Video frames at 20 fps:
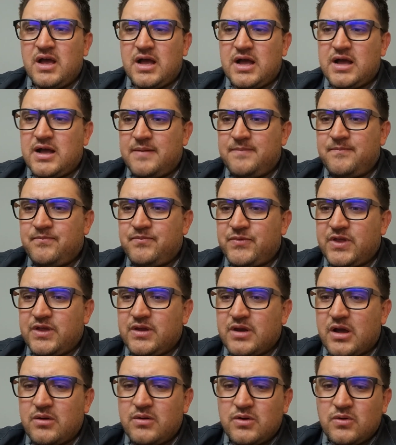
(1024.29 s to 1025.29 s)
um,
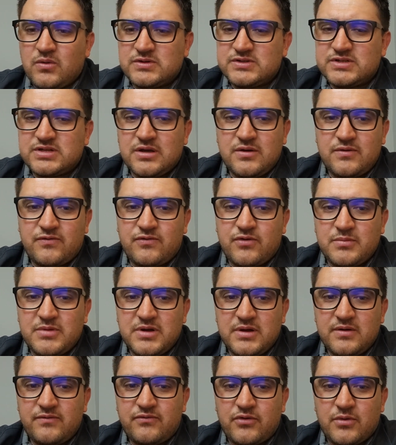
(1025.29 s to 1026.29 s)
you know, and also from
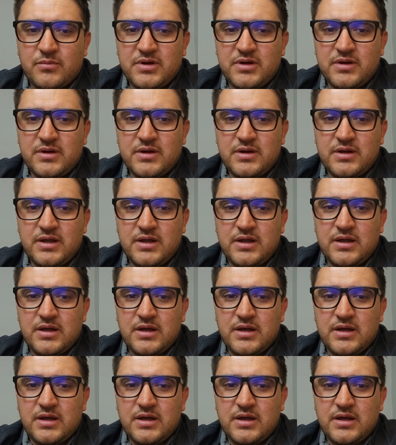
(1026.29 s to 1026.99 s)
a from a,